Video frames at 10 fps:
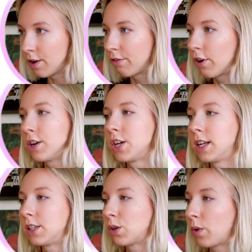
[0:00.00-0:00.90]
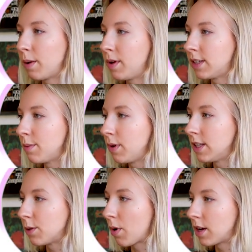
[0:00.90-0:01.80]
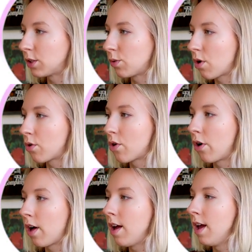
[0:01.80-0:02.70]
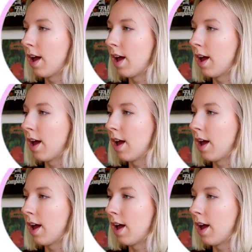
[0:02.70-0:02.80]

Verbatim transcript: for a chance to win amazing pizza prizes with Coca Cola.